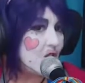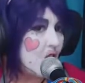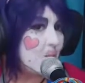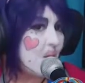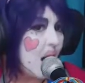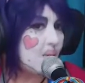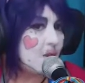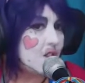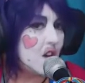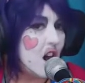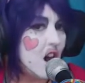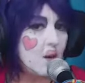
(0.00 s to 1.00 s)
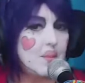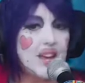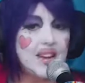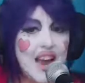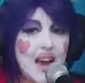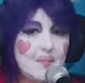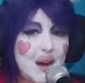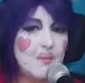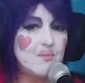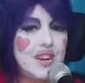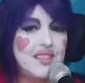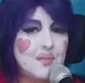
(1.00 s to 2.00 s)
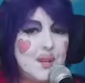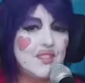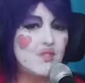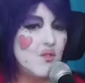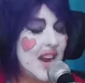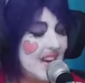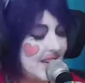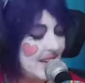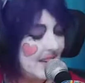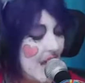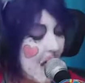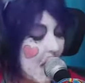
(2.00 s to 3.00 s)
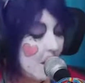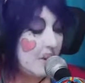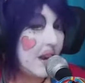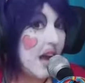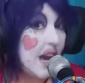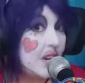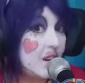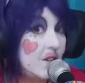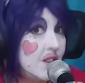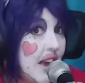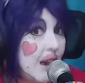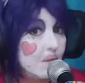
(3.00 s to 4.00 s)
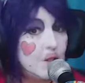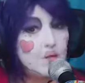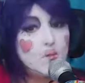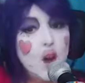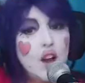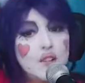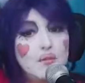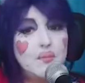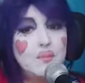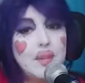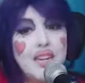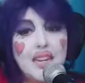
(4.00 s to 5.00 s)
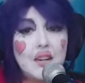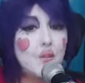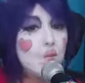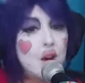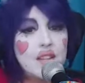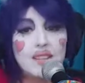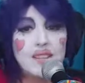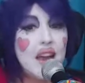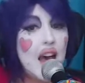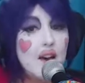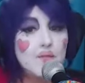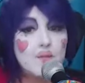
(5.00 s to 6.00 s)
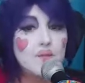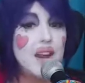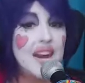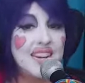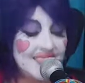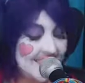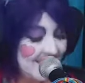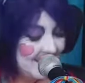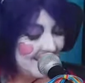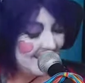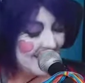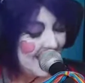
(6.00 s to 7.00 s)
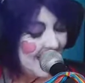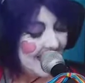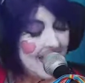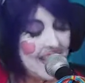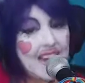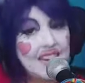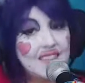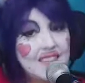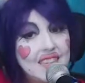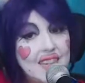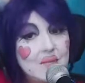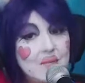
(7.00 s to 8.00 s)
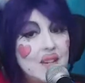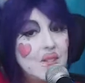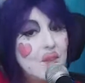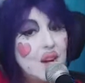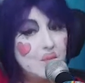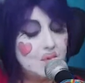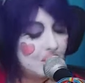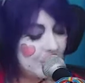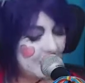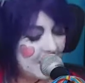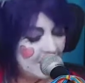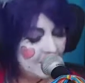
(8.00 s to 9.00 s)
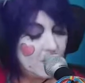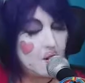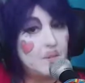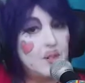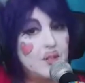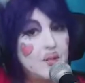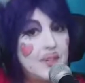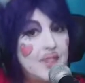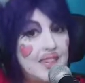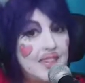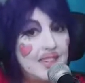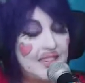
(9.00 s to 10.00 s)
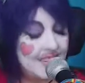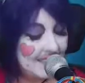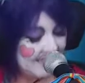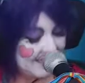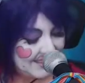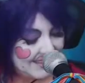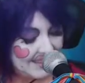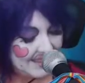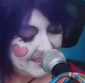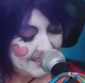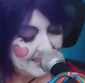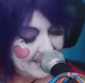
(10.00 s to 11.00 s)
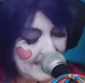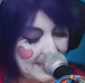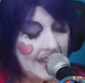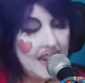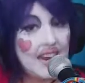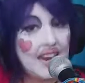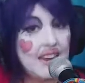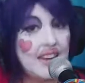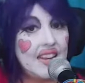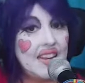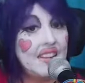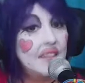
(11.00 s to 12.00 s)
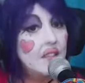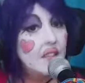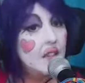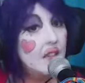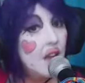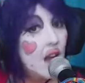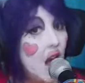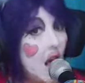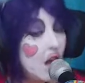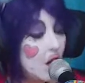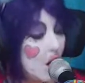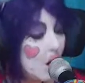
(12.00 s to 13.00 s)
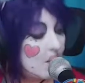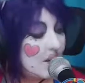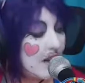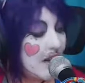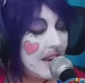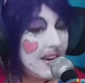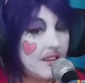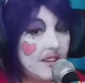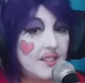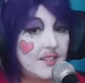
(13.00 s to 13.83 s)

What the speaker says: your bubble gum and now my breath smells great. And I know that was wrong of me, it wasn't ever right. Can you give me one more shot? Don't put me in Carbonite.